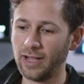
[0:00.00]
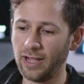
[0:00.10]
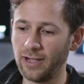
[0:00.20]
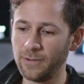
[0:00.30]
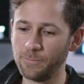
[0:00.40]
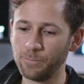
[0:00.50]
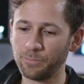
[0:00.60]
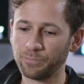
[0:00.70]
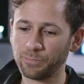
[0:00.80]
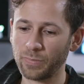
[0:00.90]

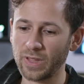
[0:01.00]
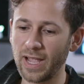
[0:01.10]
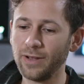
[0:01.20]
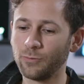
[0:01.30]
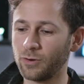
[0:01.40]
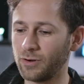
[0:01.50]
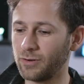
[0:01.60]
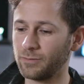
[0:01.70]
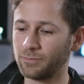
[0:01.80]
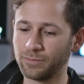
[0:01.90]
And
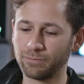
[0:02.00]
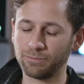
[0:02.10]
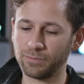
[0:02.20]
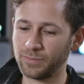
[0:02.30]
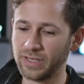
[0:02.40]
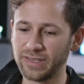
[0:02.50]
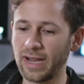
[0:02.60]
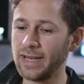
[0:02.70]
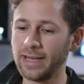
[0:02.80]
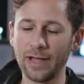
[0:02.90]
we're
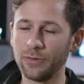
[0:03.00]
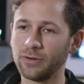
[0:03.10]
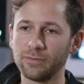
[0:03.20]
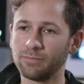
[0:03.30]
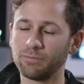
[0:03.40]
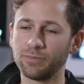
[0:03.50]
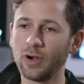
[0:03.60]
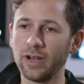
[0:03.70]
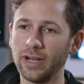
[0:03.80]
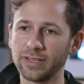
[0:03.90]
designing other
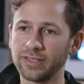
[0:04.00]
products.